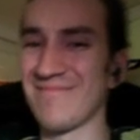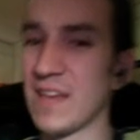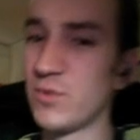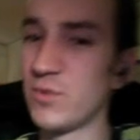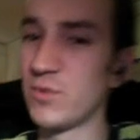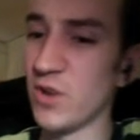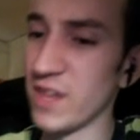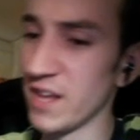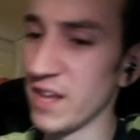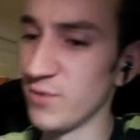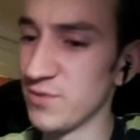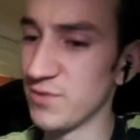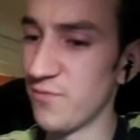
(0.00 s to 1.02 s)
Him drawing that
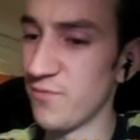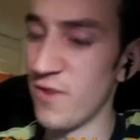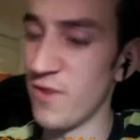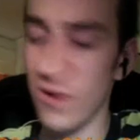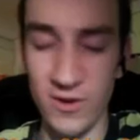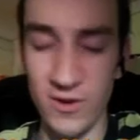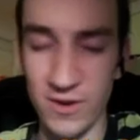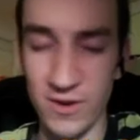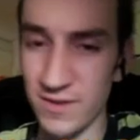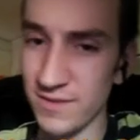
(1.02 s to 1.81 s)
land was very good.